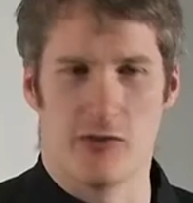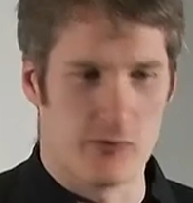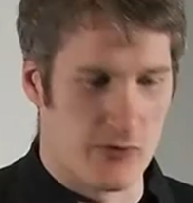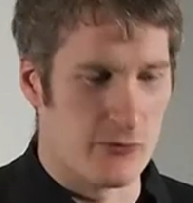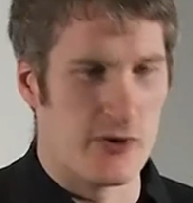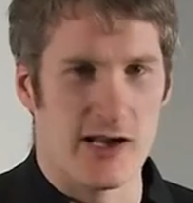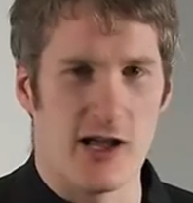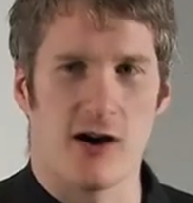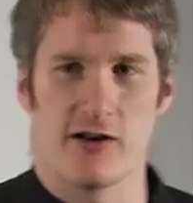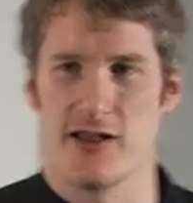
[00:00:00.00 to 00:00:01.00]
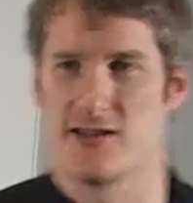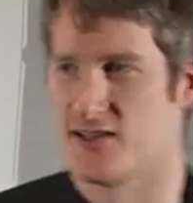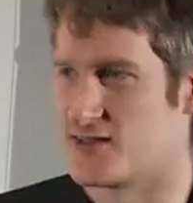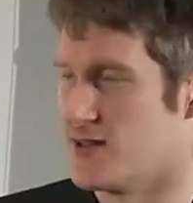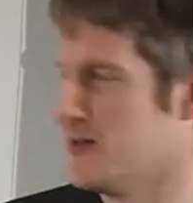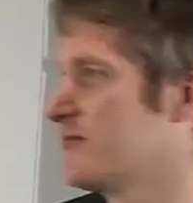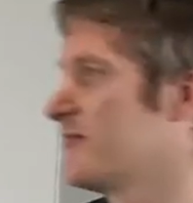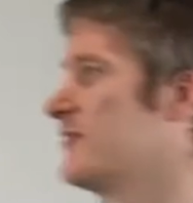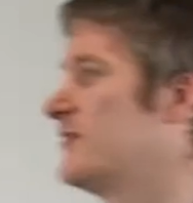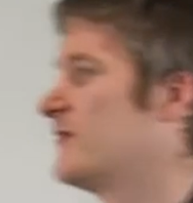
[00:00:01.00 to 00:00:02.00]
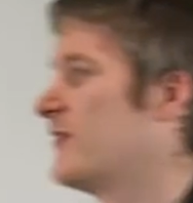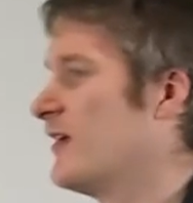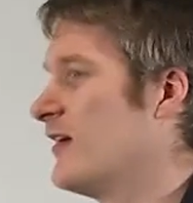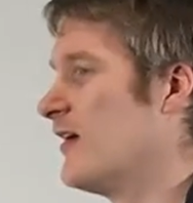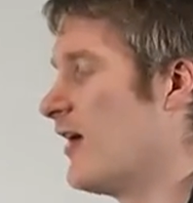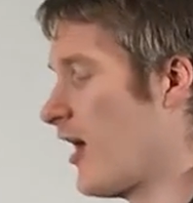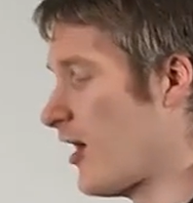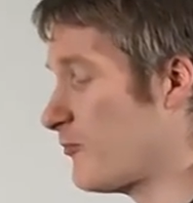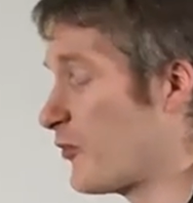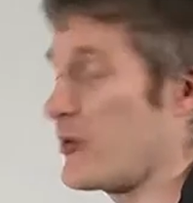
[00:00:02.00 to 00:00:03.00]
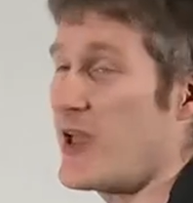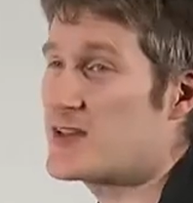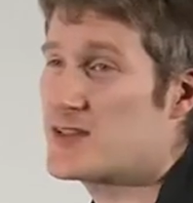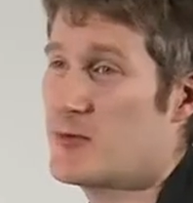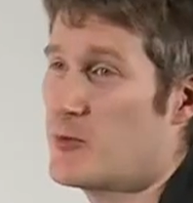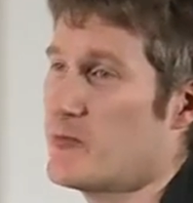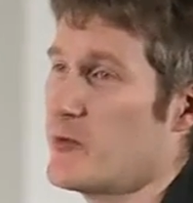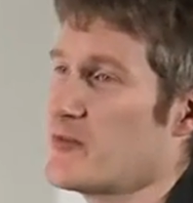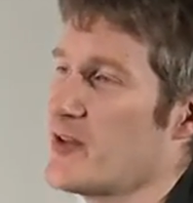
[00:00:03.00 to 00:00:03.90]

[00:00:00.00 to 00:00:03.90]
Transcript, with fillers: the, the really hard-hitting stuff. Um, but we actually, we, have